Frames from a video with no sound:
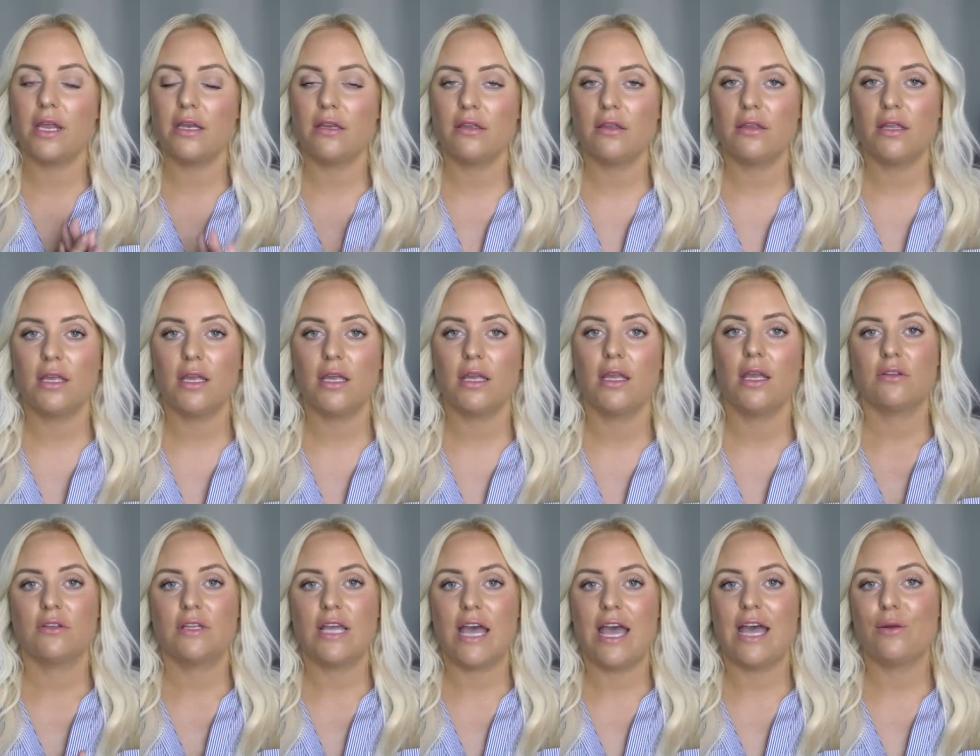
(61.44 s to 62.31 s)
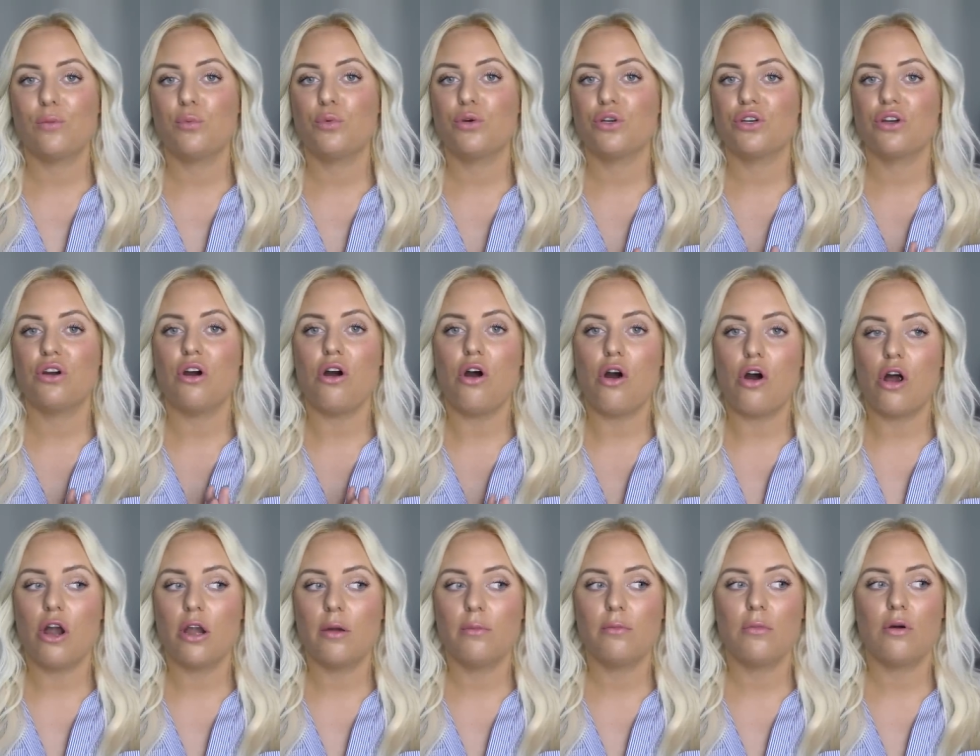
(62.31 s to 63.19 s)
anything that would
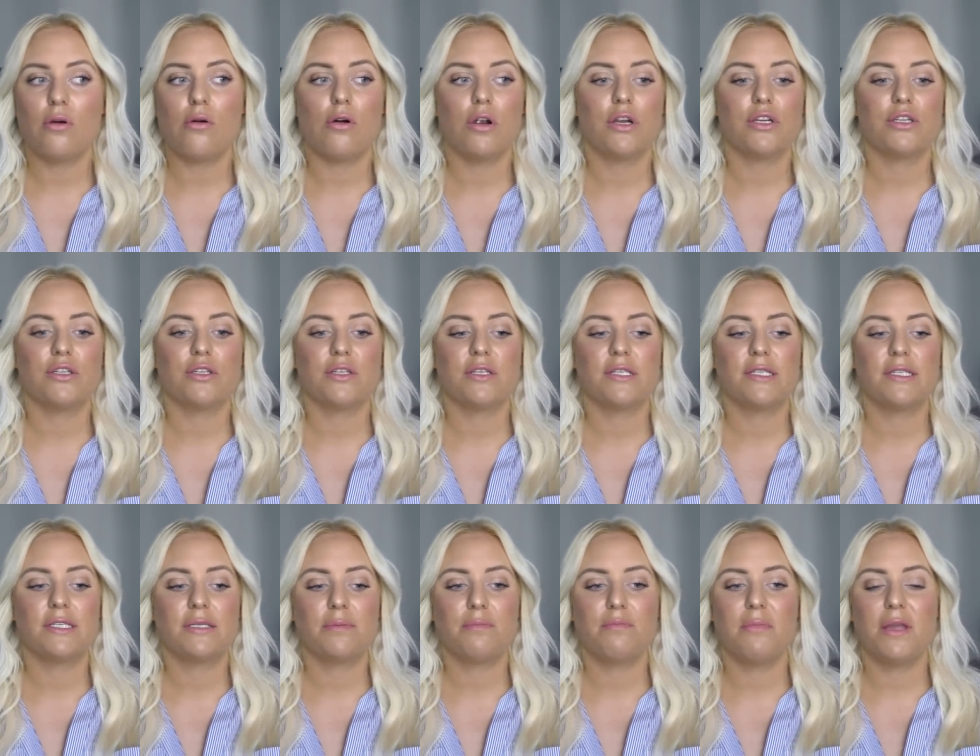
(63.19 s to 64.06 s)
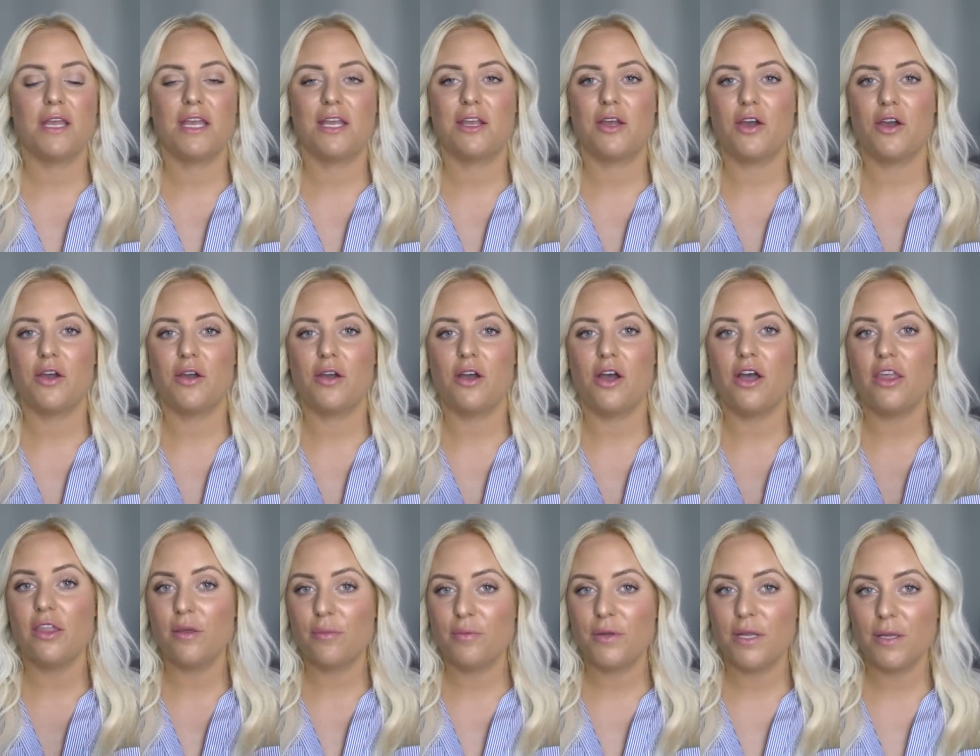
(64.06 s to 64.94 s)
harm or just make
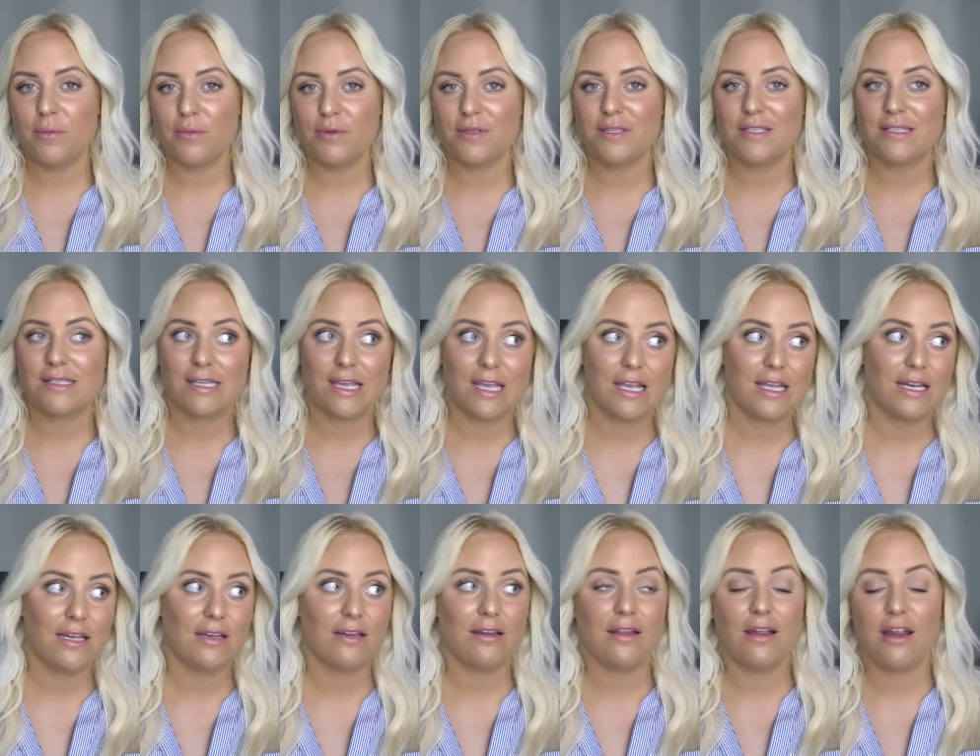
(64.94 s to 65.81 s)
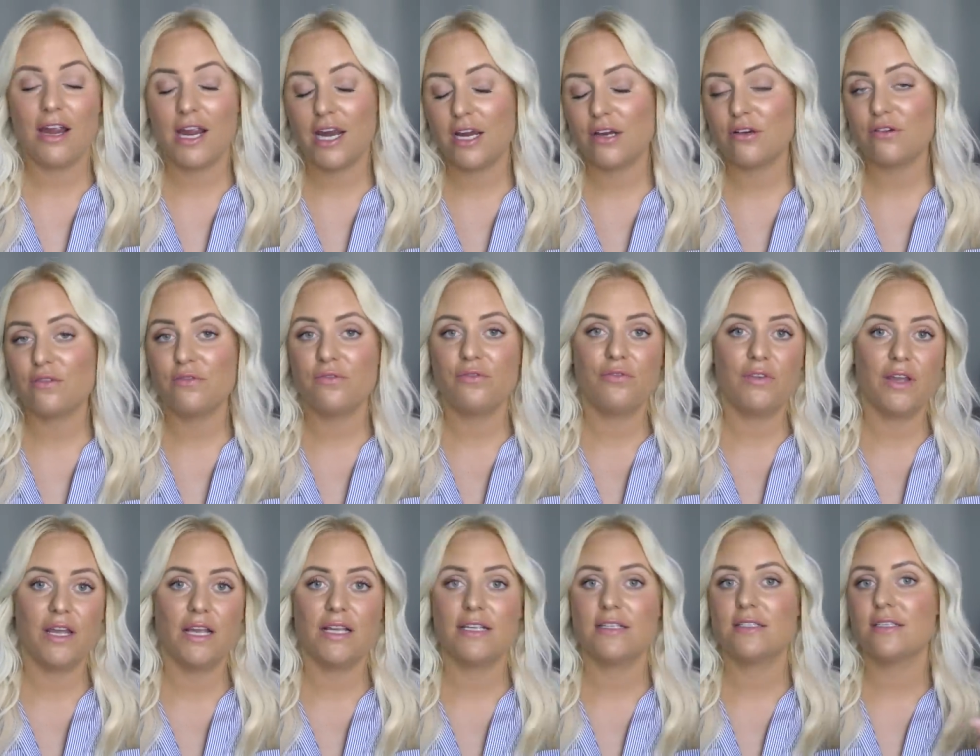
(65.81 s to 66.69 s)
other people's skin, hair,
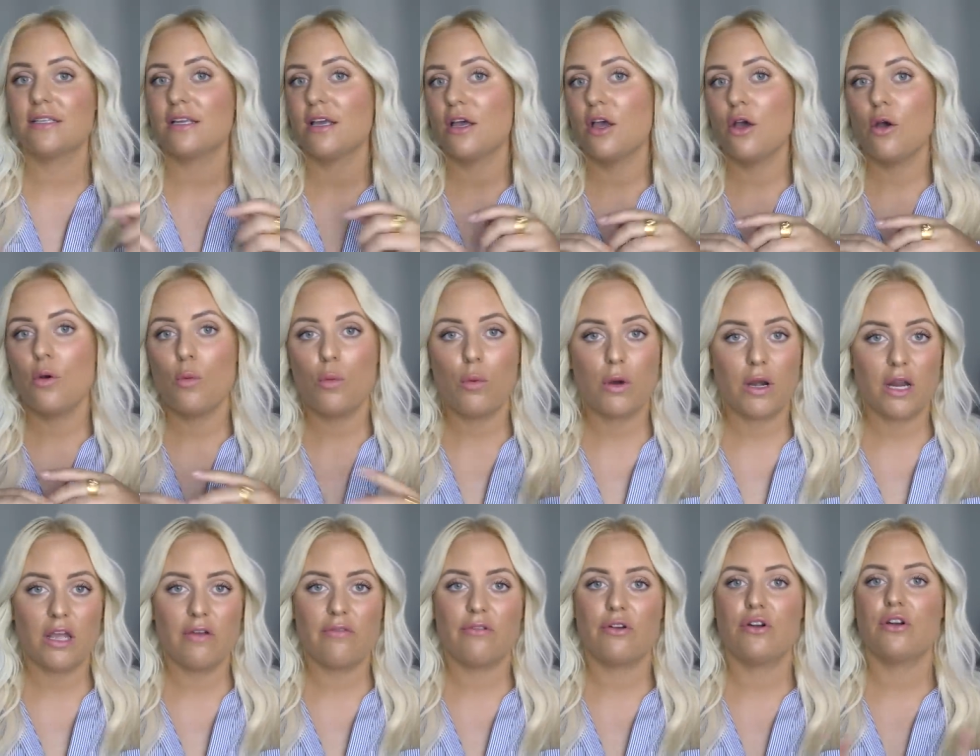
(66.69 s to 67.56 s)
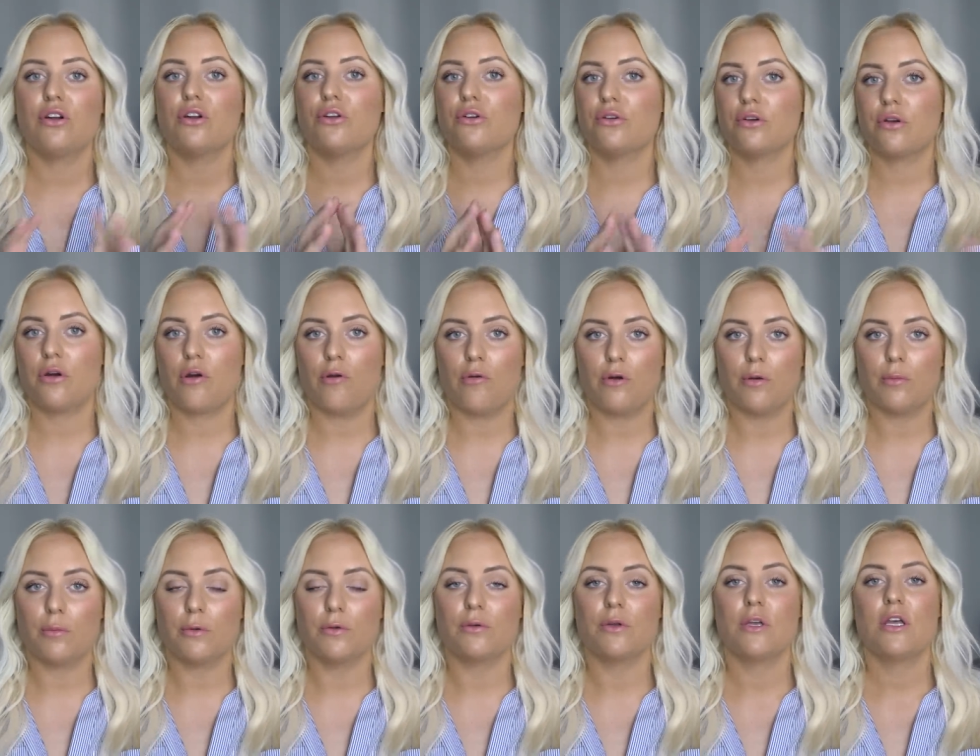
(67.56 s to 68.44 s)
face, whatever look
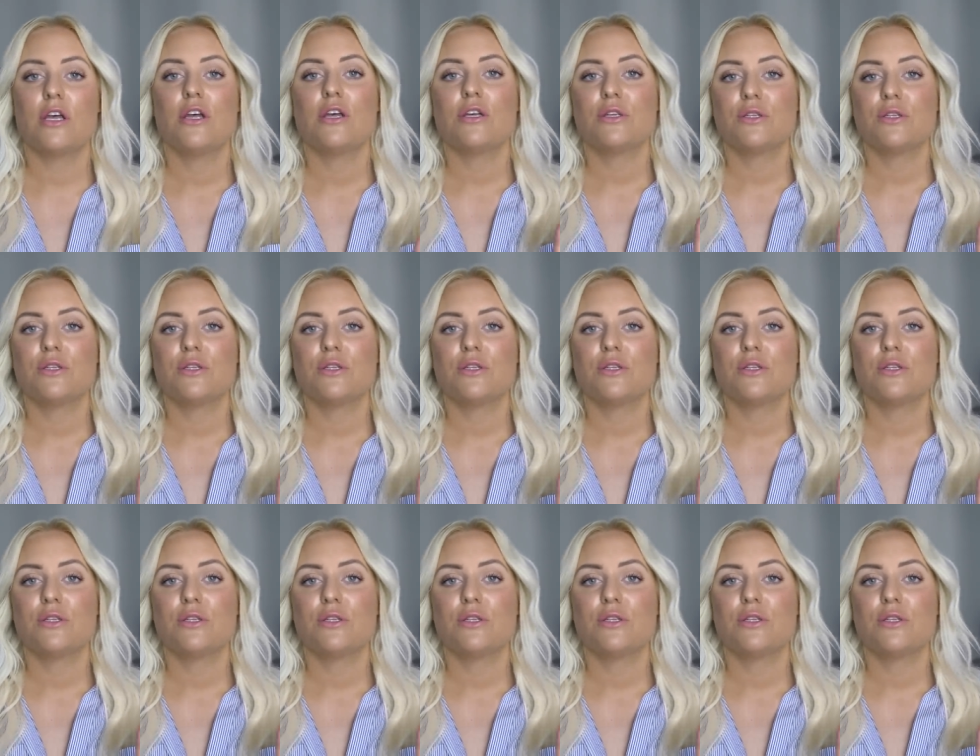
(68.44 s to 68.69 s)
horrible.